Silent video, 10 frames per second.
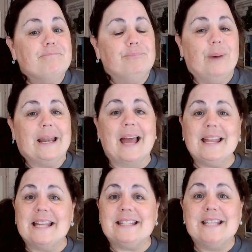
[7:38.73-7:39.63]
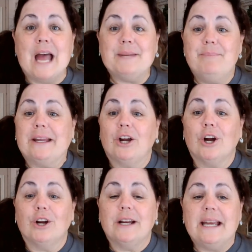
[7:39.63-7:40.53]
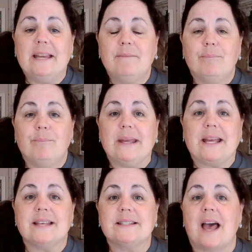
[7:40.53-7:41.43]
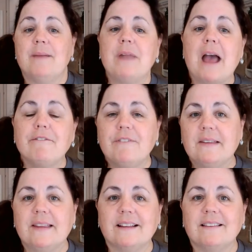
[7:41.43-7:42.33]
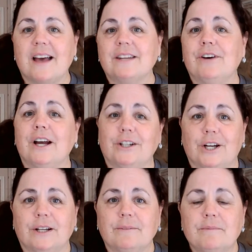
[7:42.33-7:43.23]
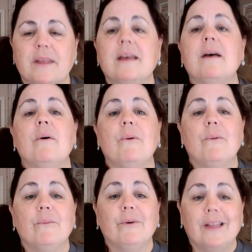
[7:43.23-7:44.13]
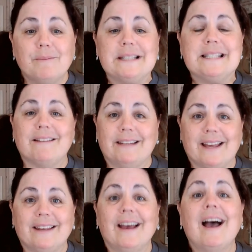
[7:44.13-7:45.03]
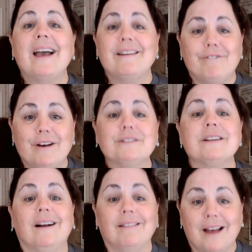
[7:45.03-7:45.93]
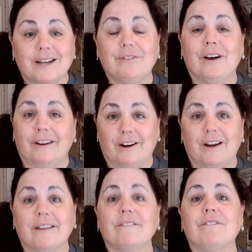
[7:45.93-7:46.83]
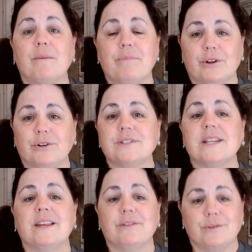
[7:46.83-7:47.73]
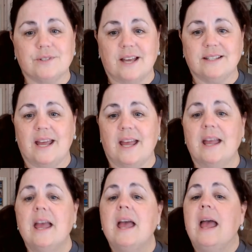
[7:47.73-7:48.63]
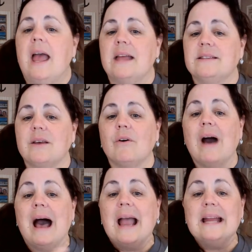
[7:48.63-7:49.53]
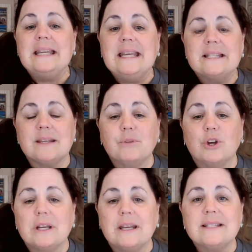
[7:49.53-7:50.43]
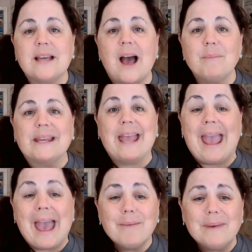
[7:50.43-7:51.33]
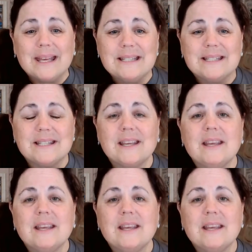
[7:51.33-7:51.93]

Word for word: But it's not a big hurry because I'm not feeling a lot of hunger. Well, let me tell you, I have felt a lot of hunger from Thursday through Sunday. And so I need some good atomic habits